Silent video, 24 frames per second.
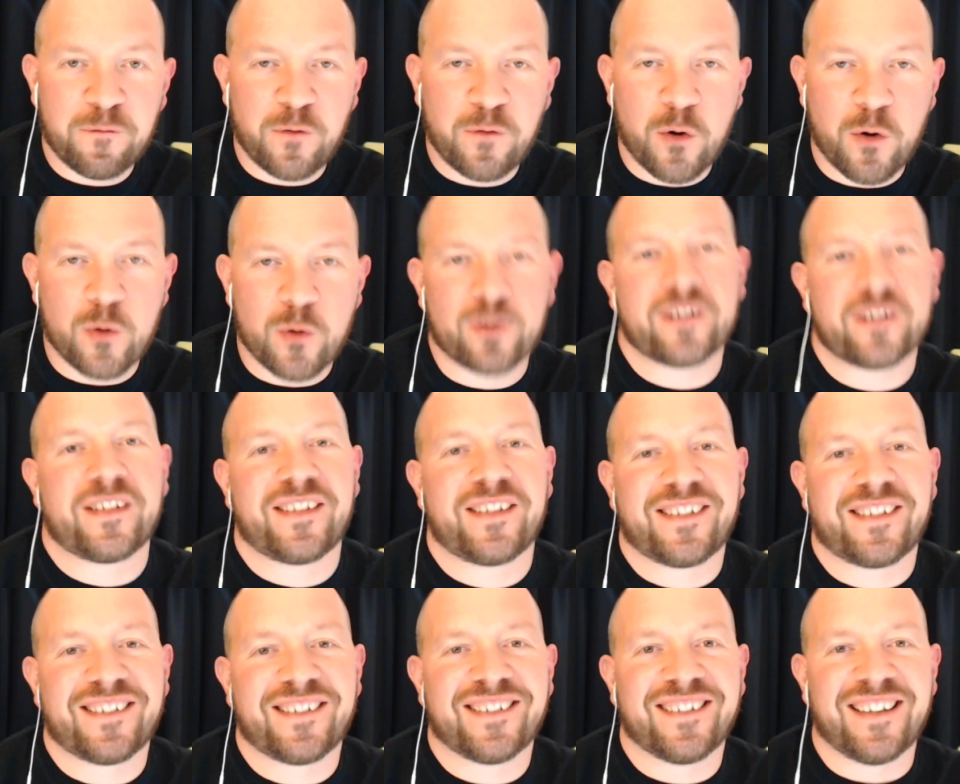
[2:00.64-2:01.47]

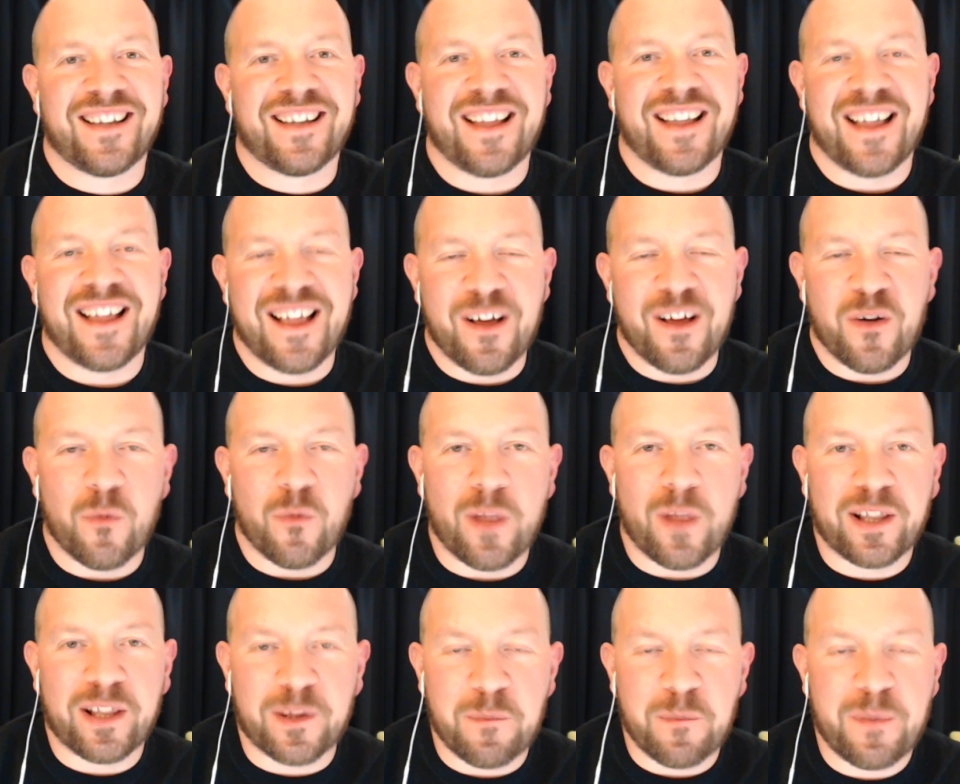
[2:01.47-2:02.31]
folks.
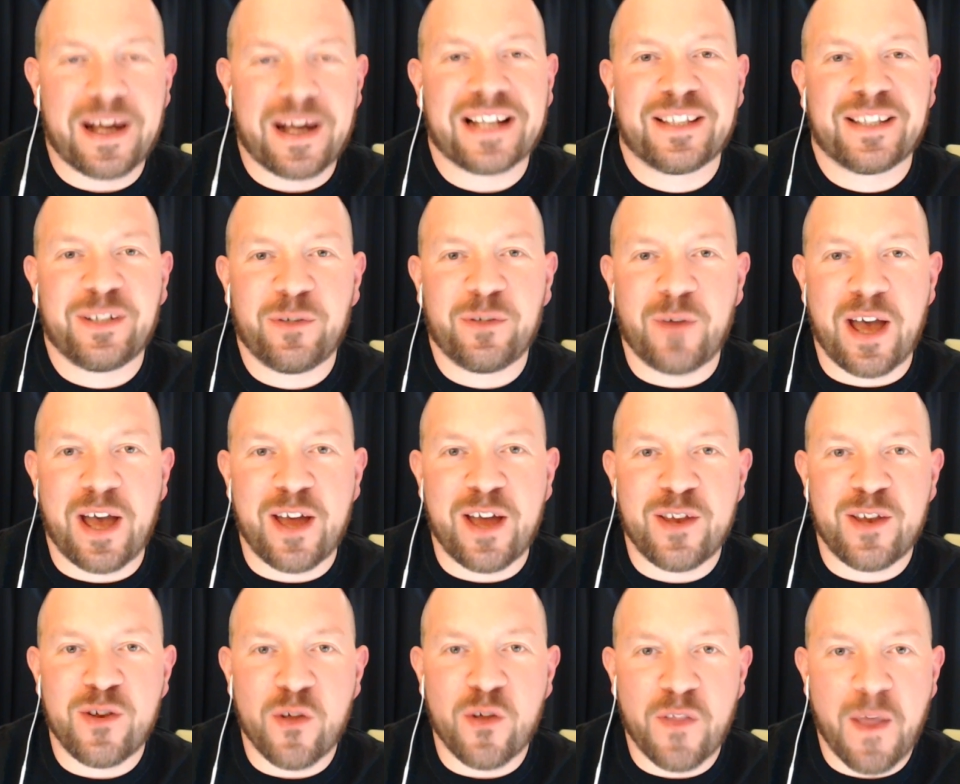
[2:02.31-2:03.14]
Welcome back to
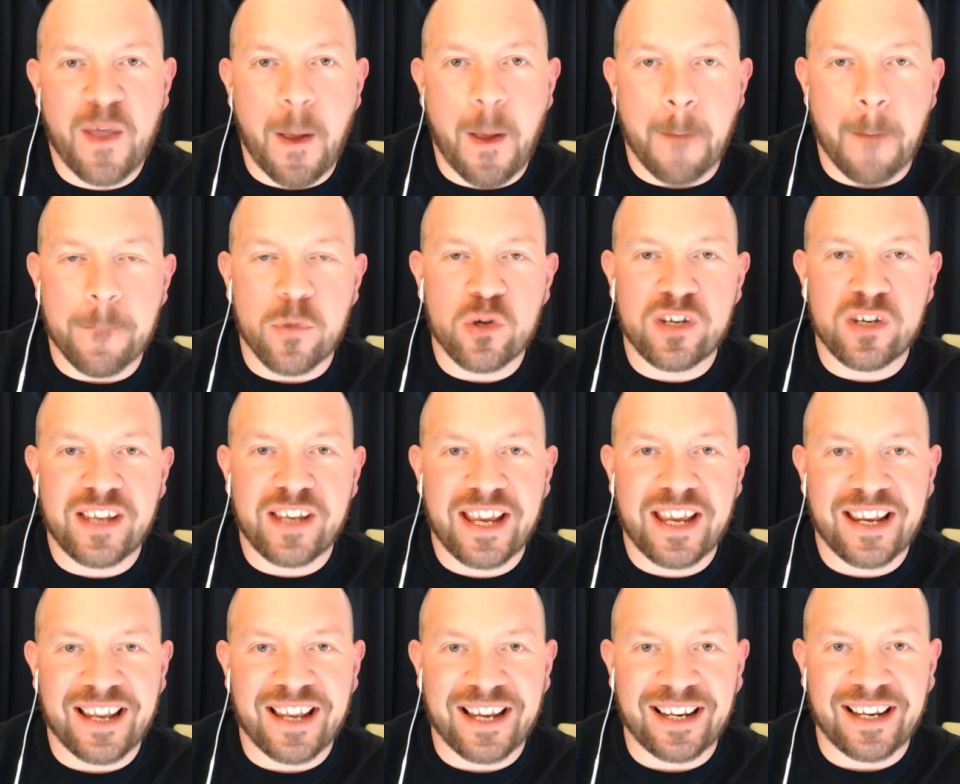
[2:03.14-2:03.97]
another
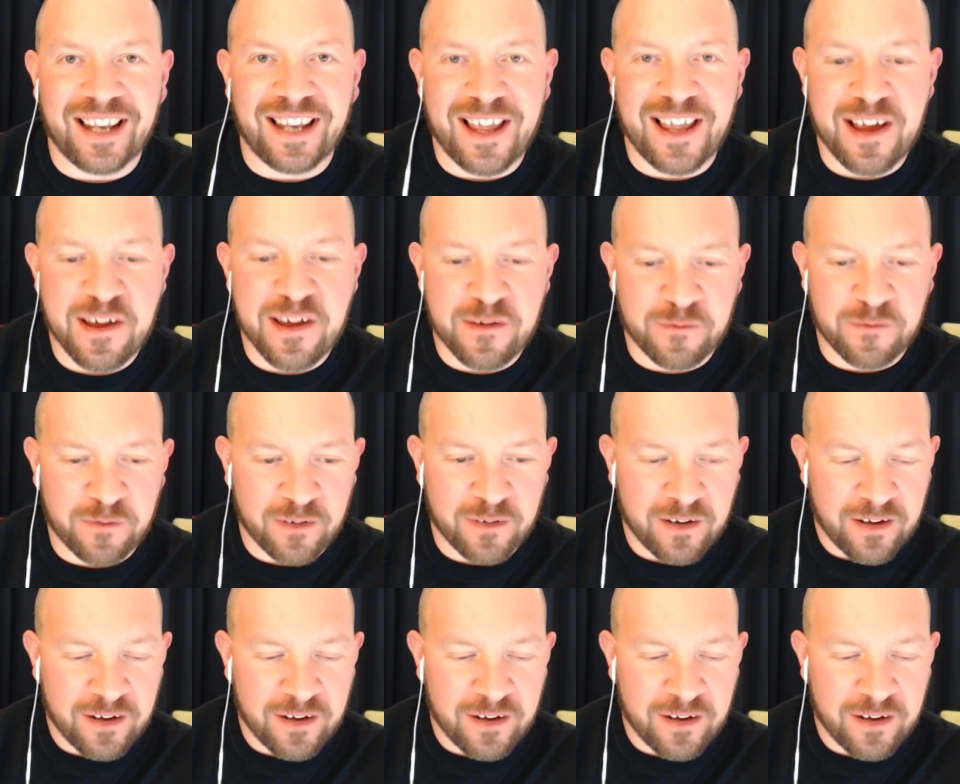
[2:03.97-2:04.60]
Monday Night Live.